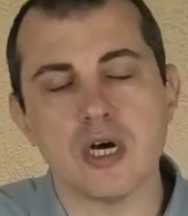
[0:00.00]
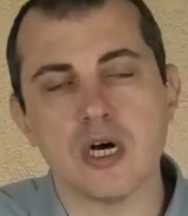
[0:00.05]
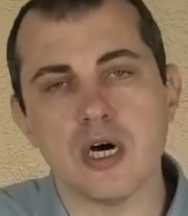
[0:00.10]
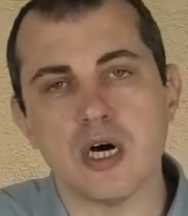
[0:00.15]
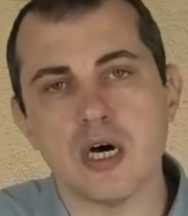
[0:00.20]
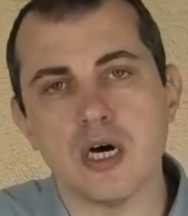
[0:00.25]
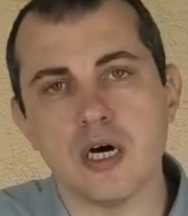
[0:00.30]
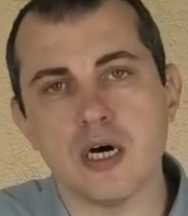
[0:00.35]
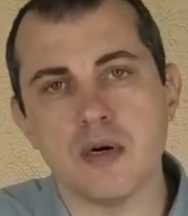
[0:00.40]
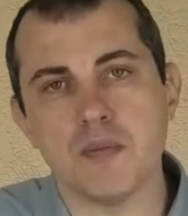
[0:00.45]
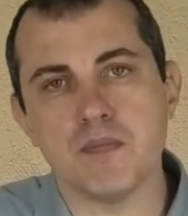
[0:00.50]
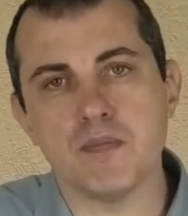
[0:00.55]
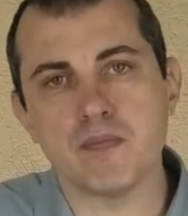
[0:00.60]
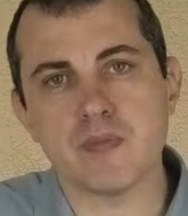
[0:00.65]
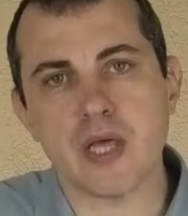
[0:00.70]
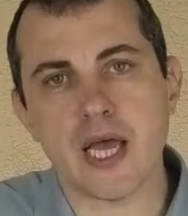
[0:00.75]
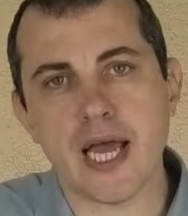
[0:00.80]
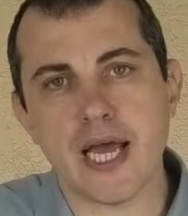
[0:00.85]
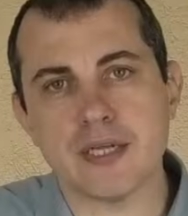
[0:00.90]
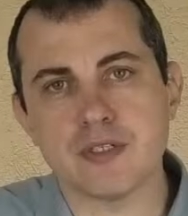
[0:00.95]

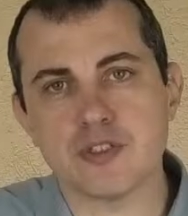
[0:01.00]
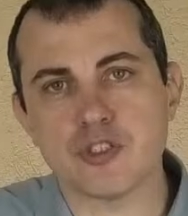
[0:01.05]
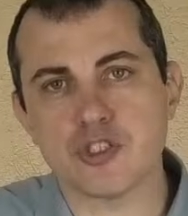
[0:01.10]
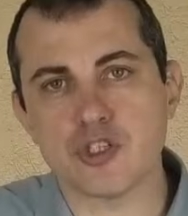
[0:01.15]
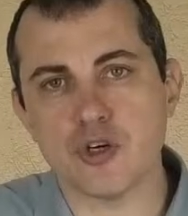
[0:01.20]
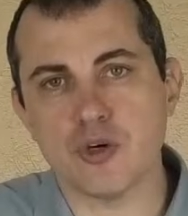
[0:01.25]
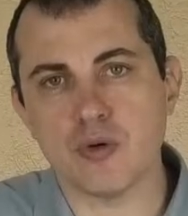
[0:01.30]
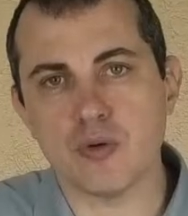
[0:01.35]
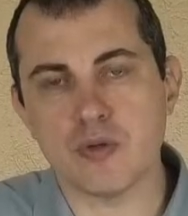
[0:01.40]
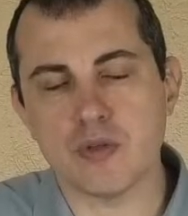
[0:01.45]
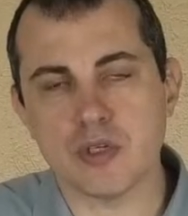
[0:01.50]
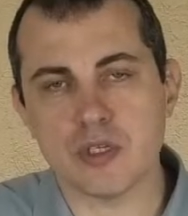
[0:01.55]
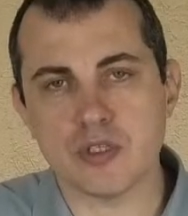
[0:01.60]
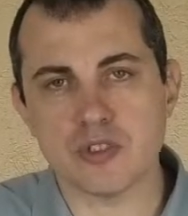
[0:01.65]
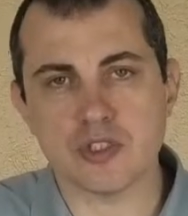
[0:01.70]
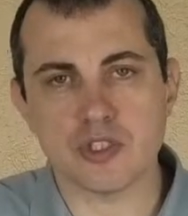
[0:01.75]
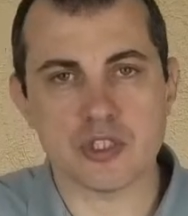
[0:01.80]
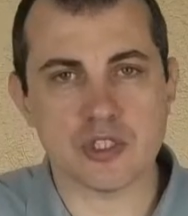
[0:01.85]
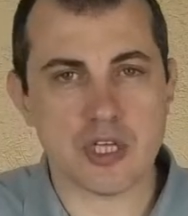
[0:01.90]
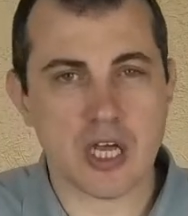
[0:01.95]
And so
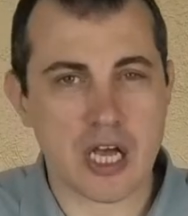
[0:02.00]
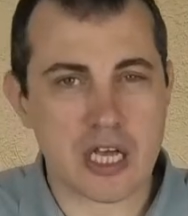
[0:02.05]
there's